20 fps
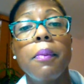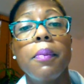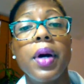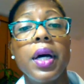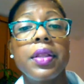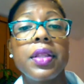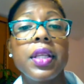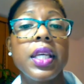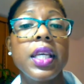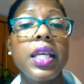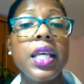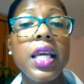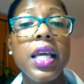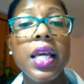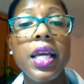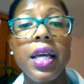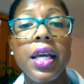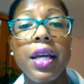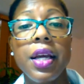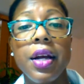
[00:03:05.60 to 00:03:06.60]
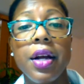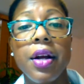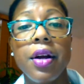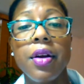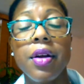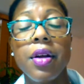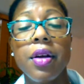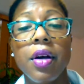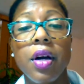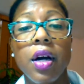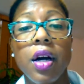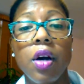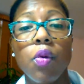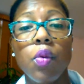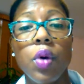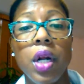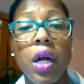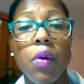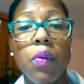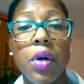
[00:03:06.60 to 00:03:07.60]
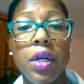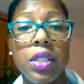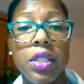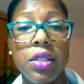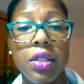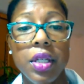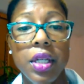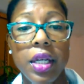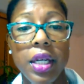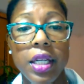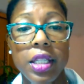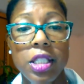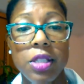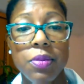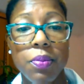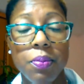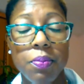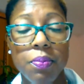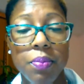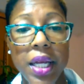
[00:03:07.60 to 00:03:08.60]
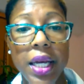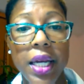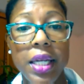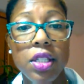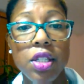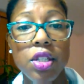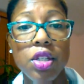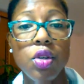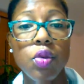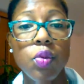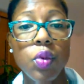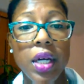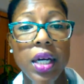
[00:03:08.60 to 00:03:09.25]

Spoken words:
But the key here, what I want to explain to you,